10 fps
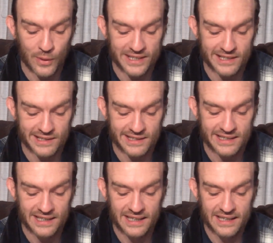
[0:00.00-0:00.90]
questions.
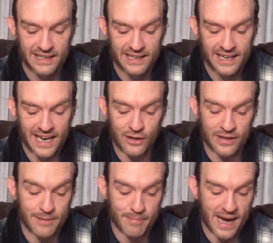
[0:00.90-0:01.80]
Ender
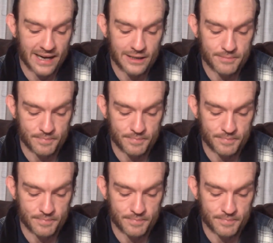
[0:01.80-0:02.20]
didn't mind.